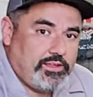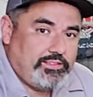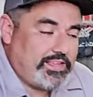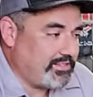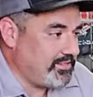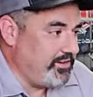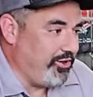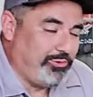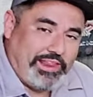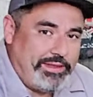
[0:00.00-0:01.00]
That's
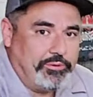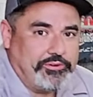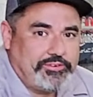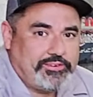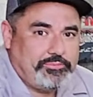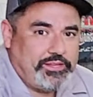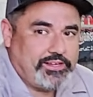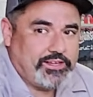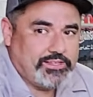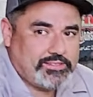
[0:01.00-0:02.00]
no labor,
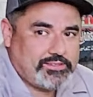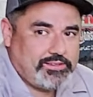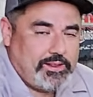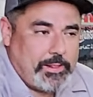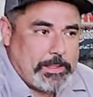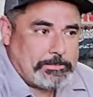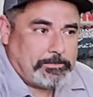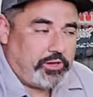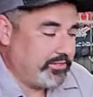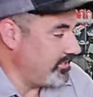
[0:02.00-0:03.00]
because
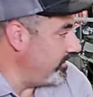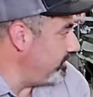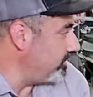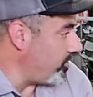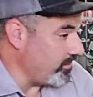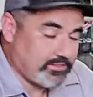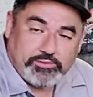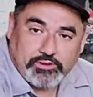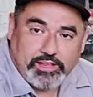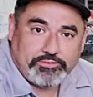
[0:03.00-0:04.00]
honestly, this car has
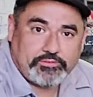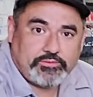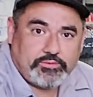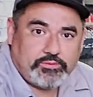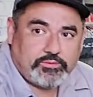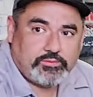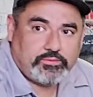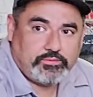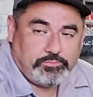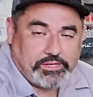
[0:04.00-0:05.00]
never left
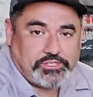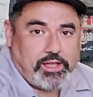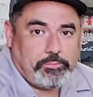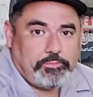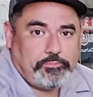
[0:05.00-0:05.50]
my shop.